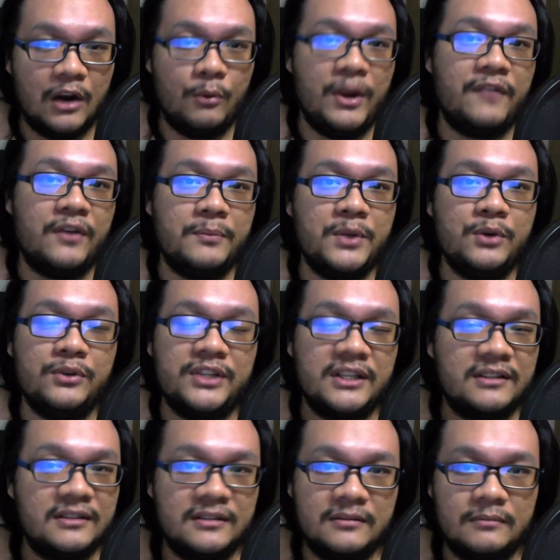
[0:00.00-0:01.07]
away from you,
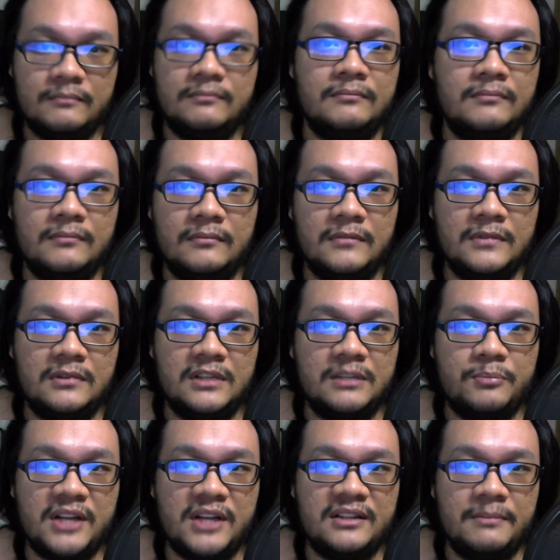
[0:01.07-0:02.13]
just
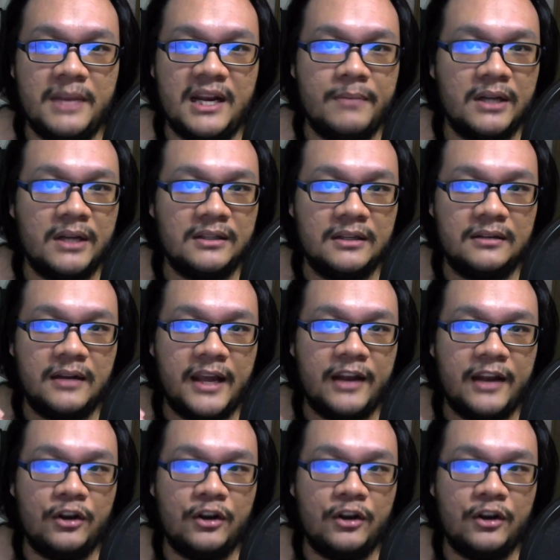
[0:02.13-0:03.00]
press the melee button